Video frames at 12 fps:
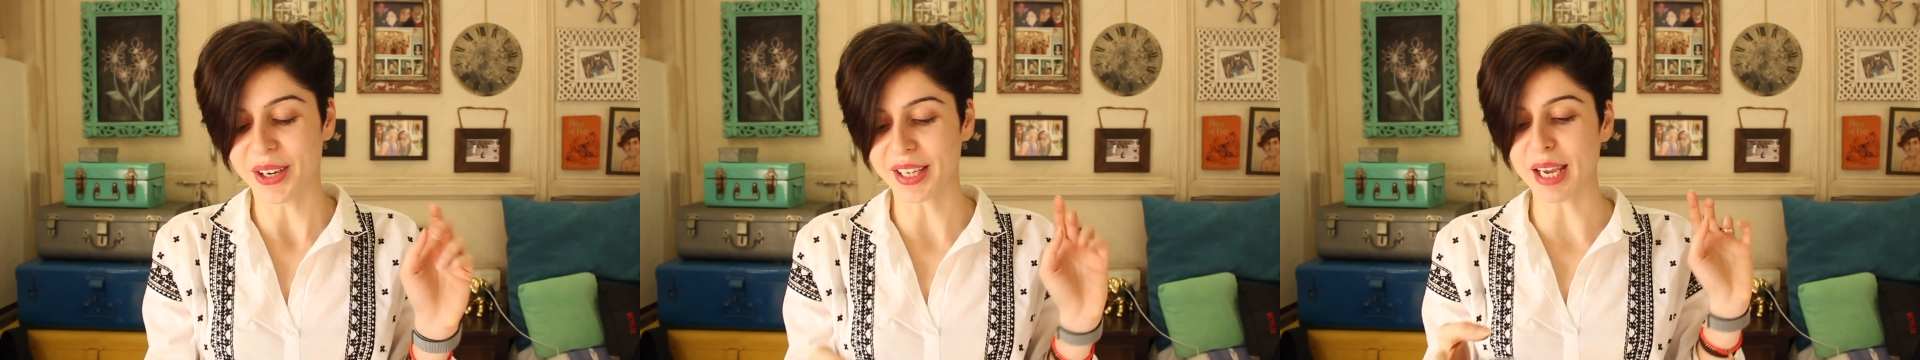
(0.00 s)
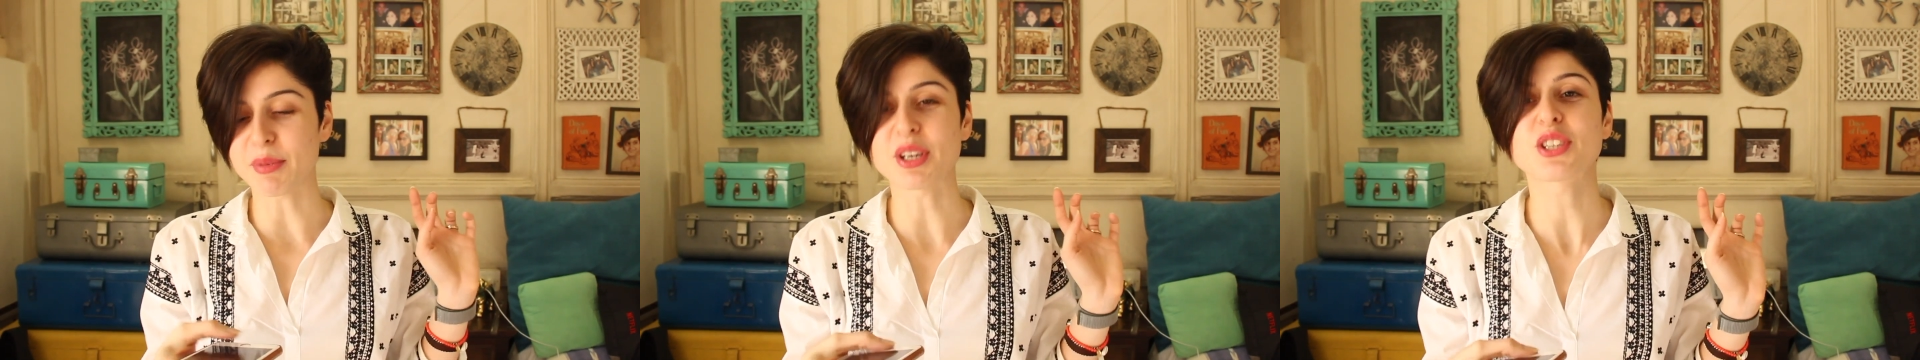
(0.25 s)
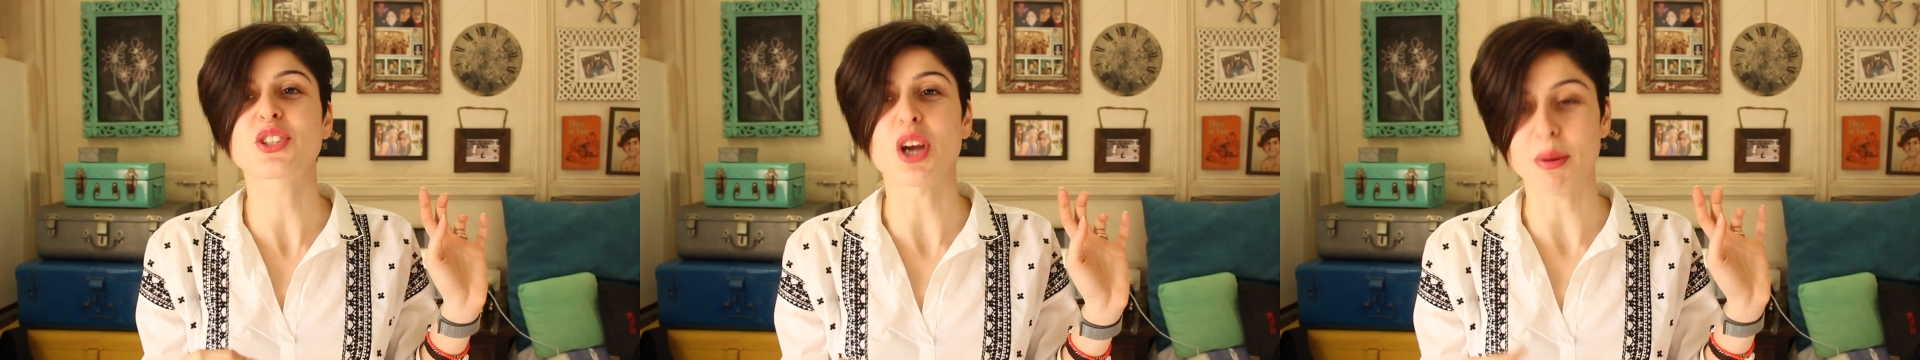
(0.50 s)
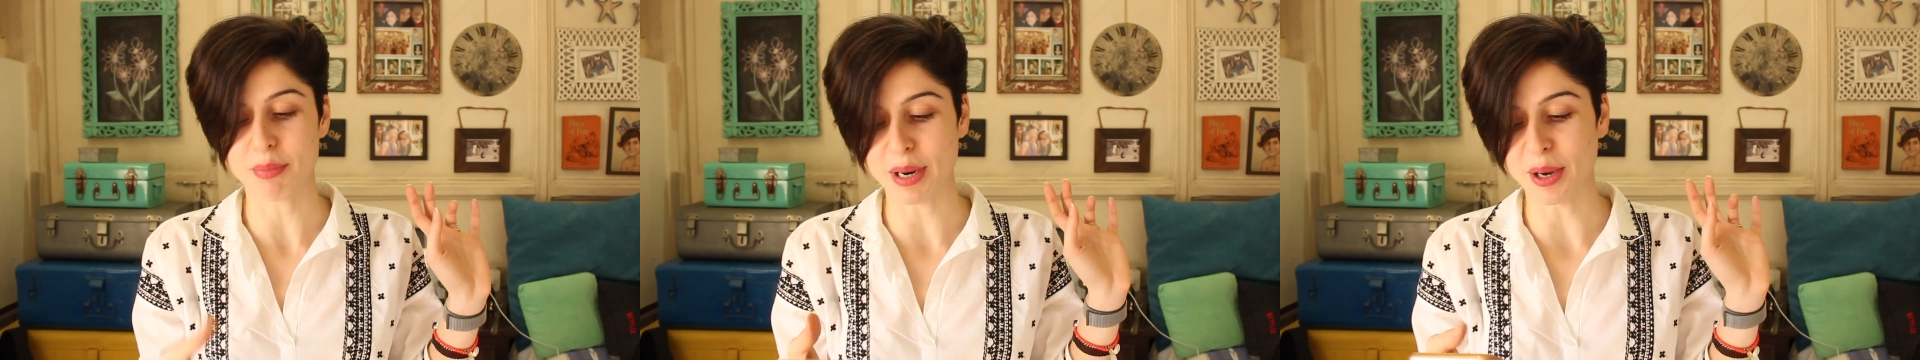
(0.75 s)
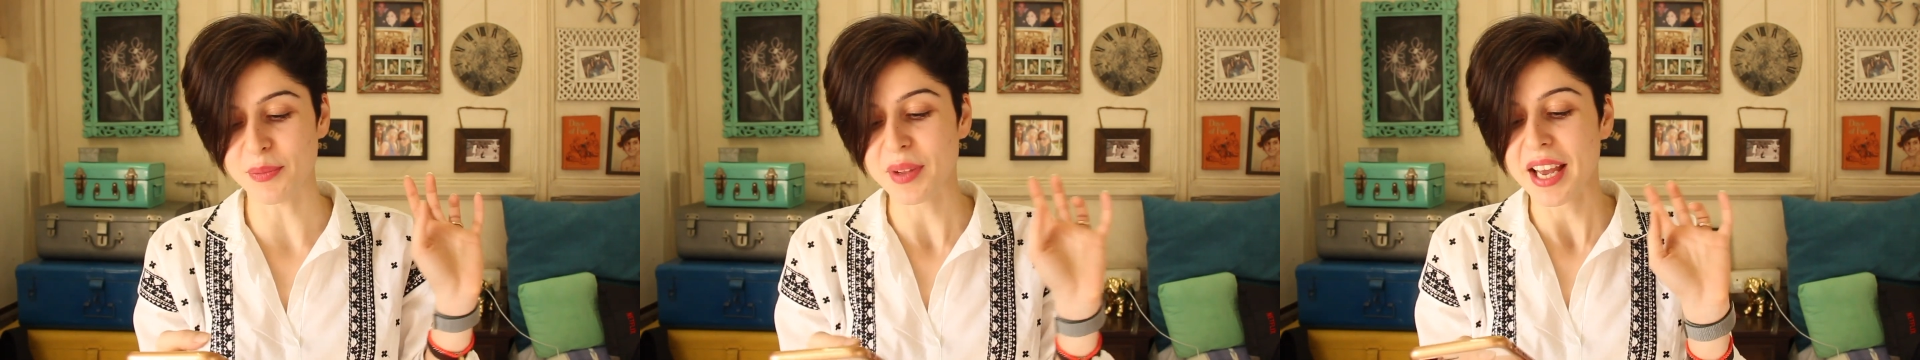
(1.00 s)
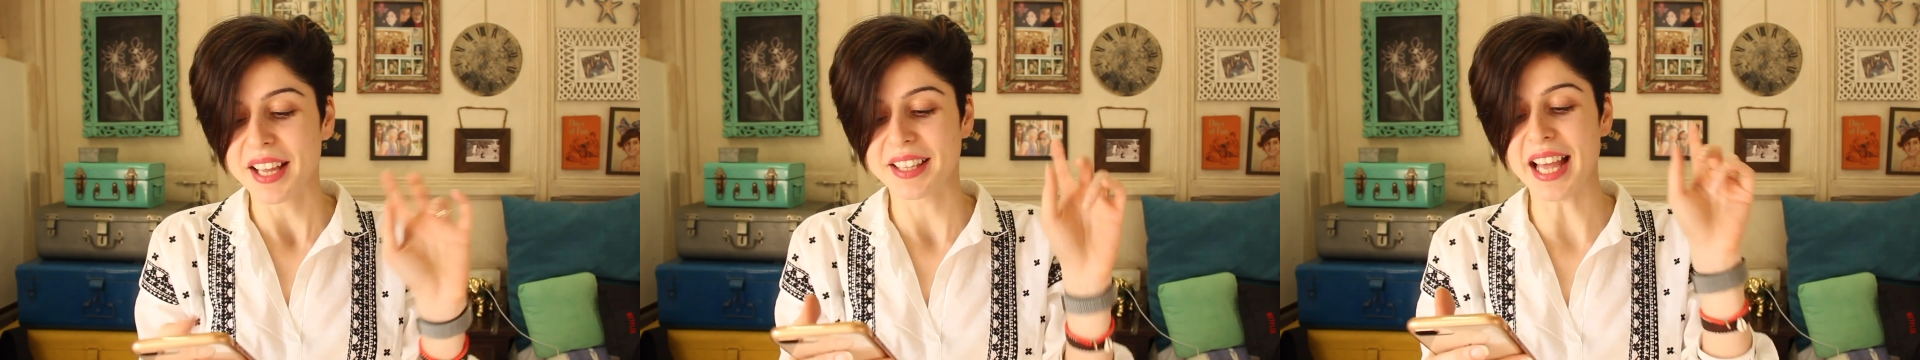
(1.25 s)
Okay, I'm gonna stop now.
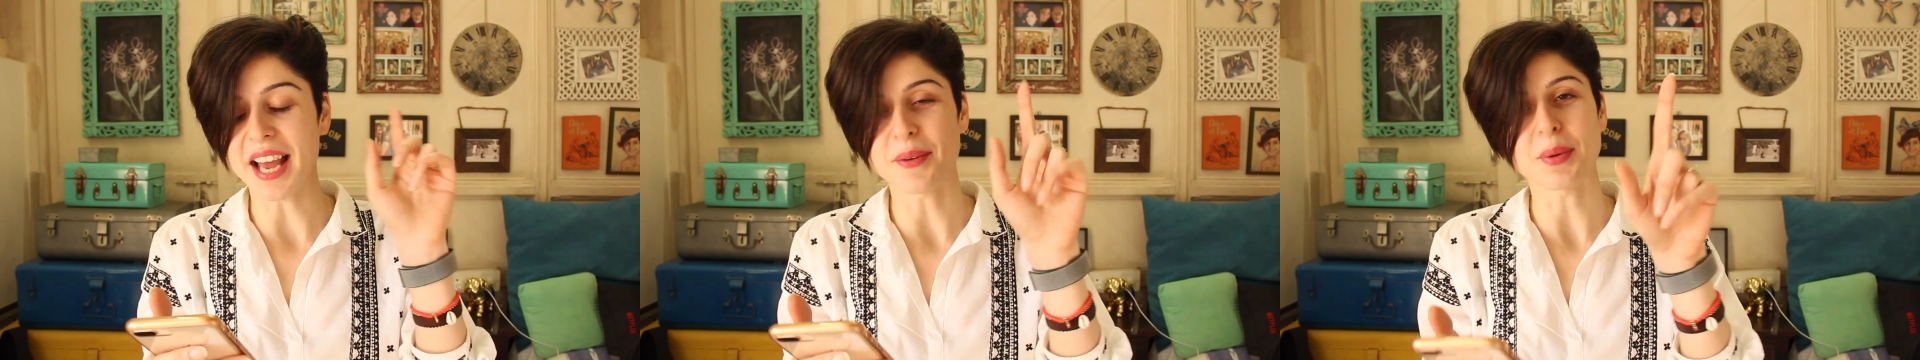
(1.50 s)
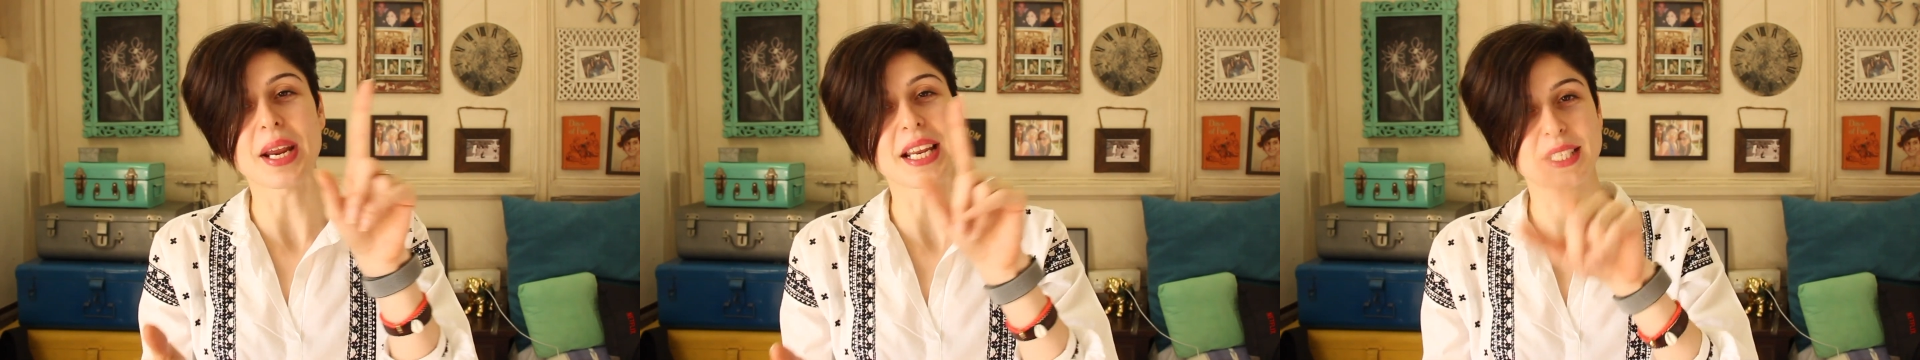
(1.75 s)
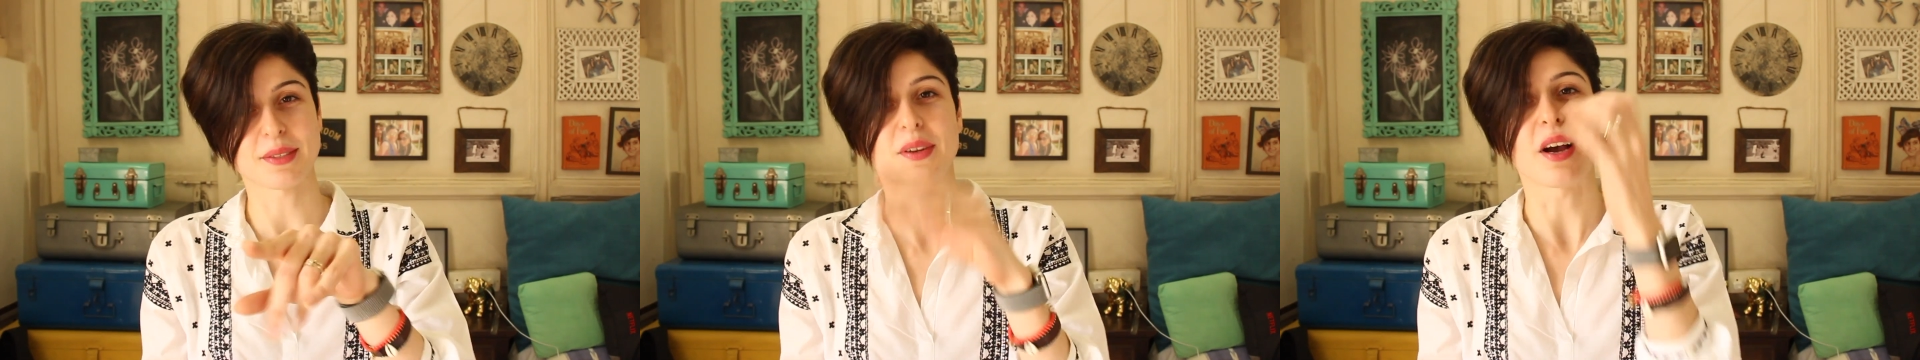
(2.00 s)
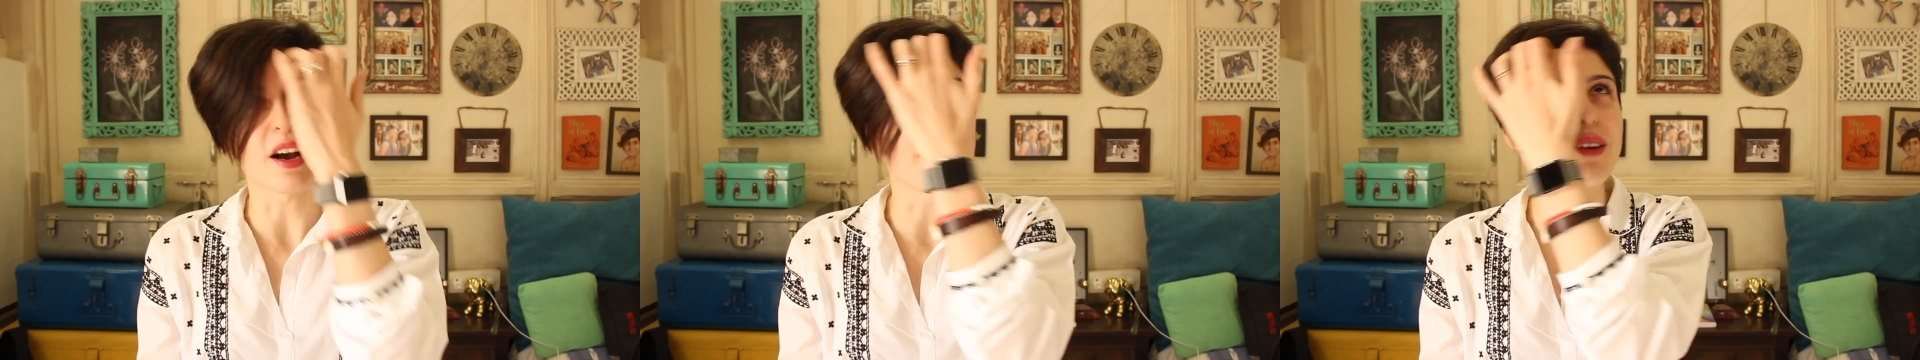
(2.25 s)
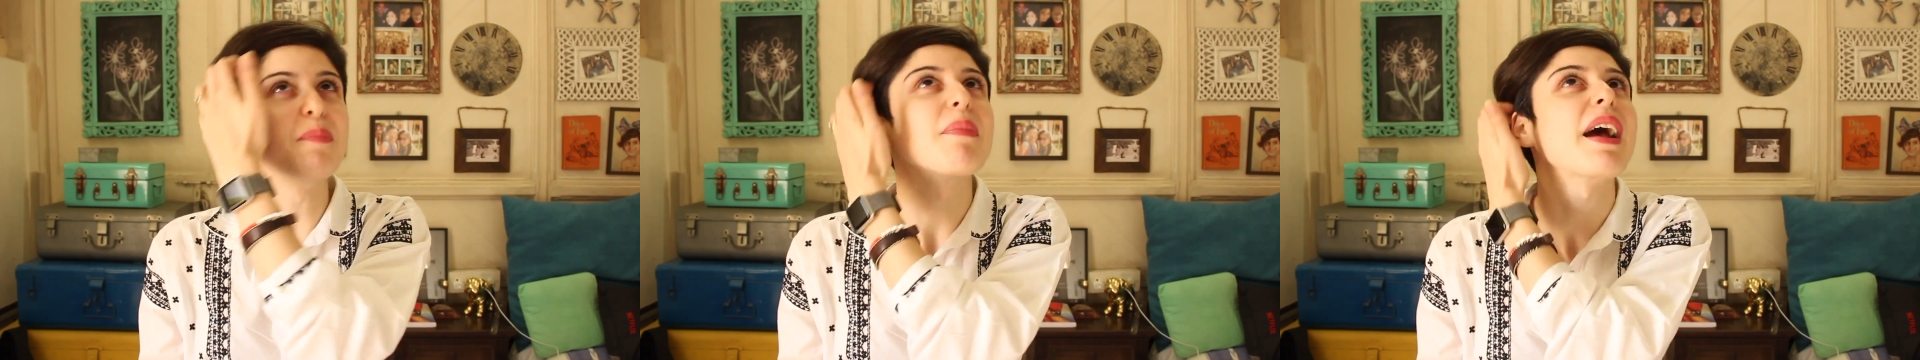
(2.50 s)
That is uh,